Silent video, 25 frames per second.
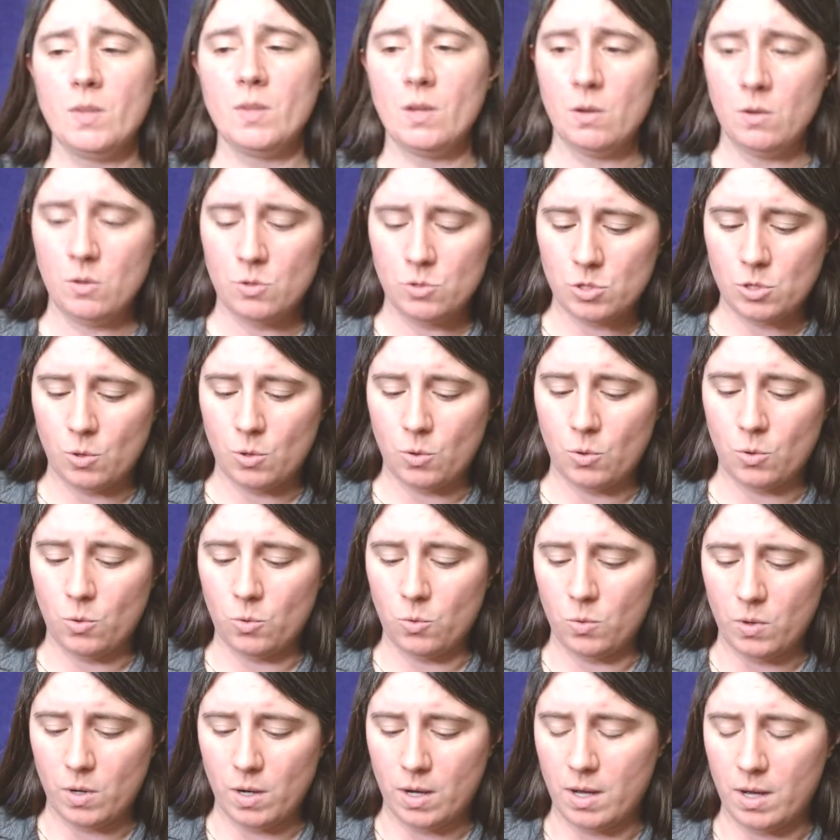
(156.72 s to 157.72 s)
So
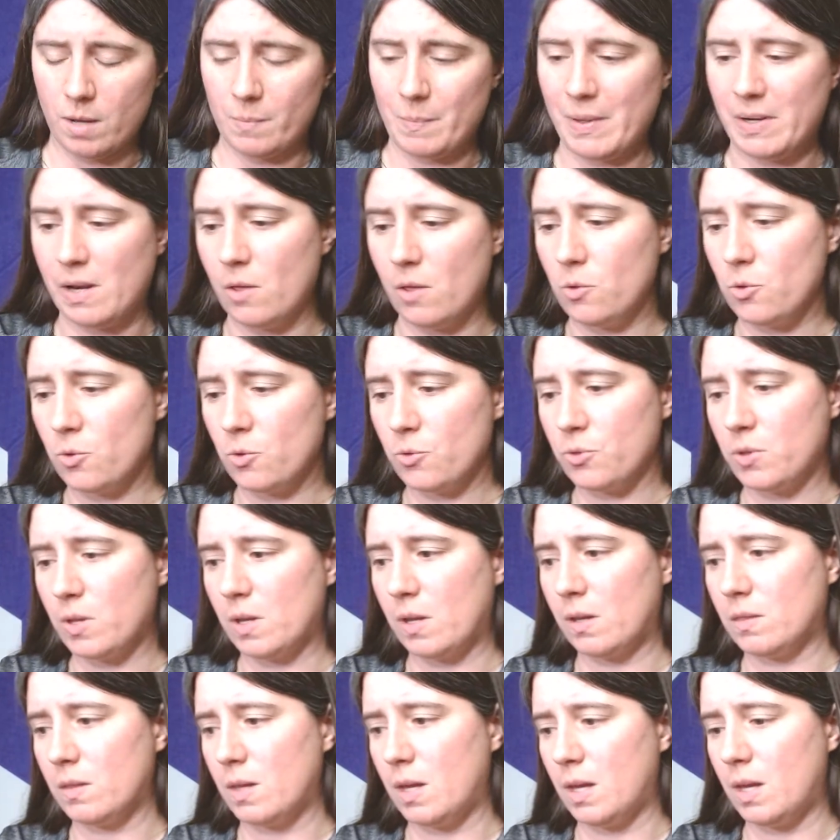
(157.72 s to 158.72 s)
another
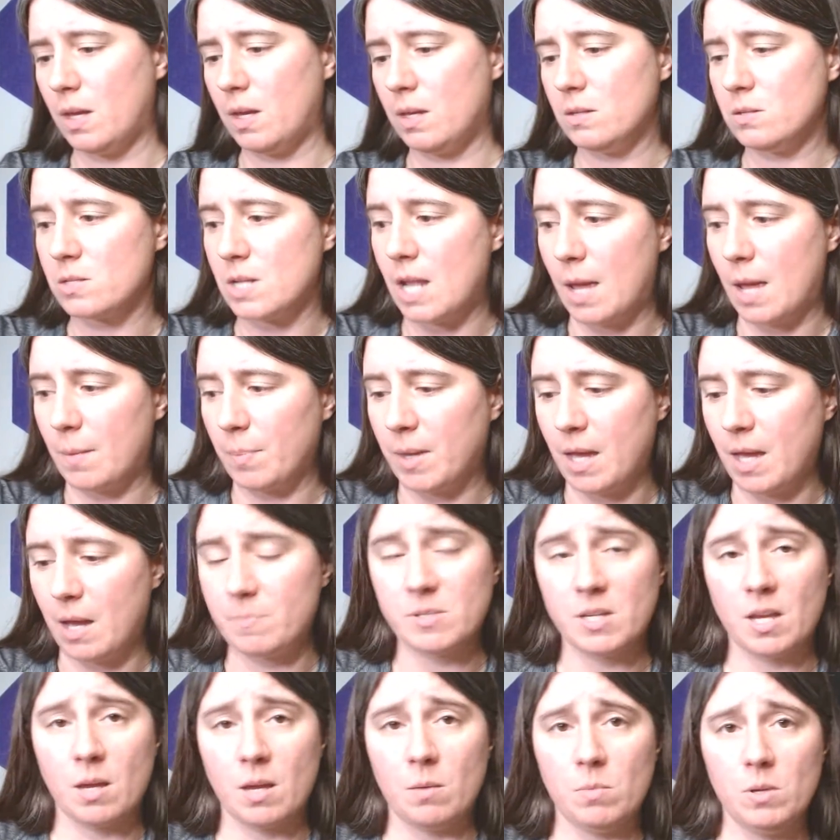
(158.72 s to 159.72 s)
thing that snap
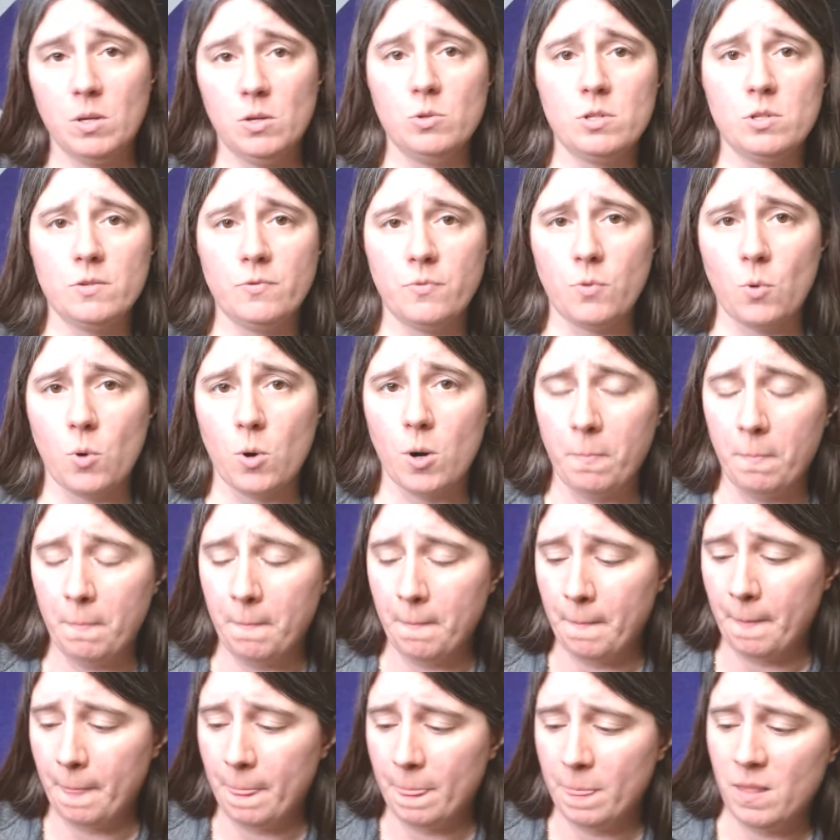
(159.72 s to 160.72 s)
caps can be used for
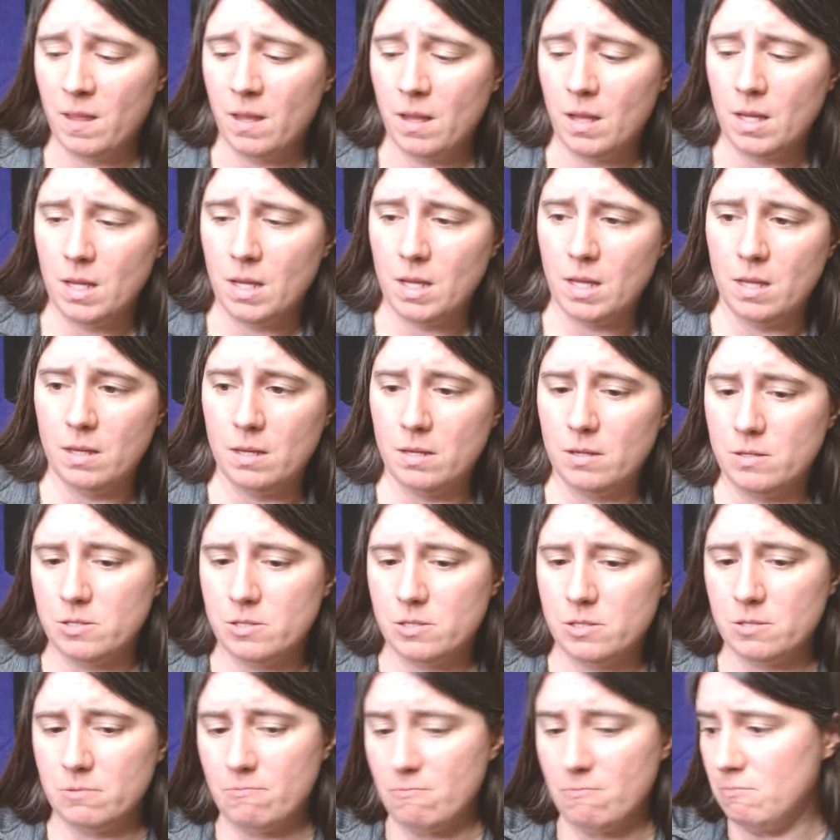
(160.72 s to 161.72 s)

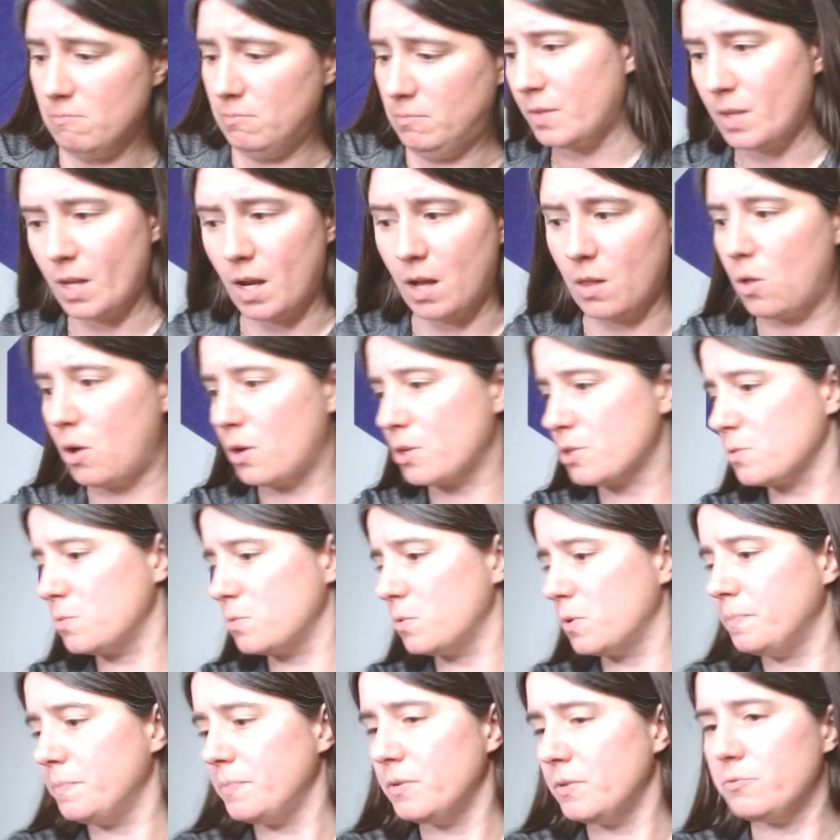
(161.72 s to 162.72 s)
is, I lost
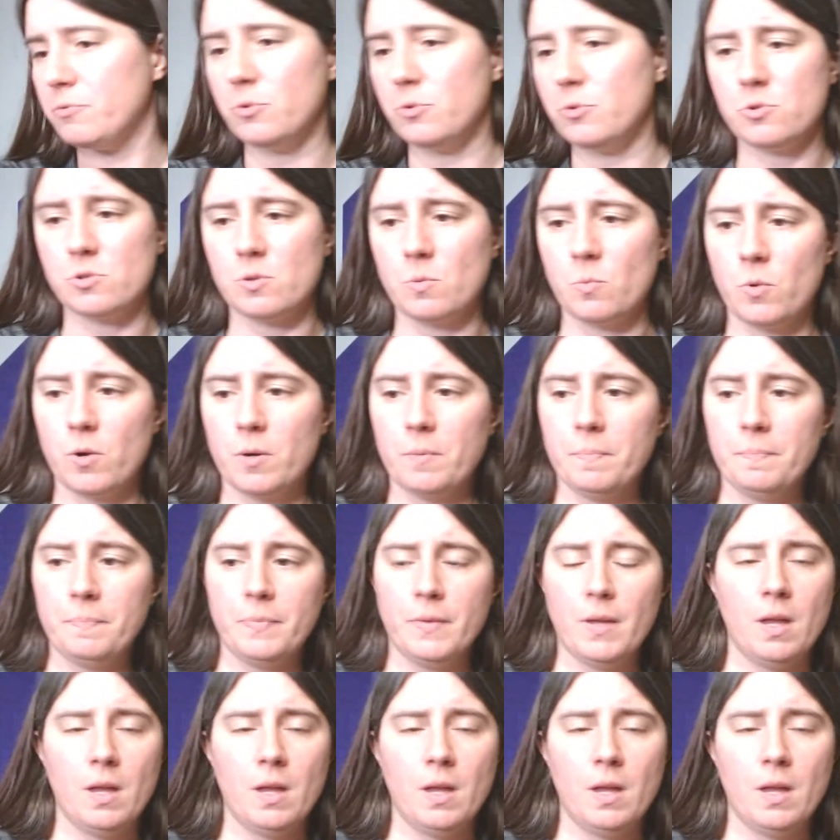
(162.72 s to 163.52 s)
one, it flew somewhere.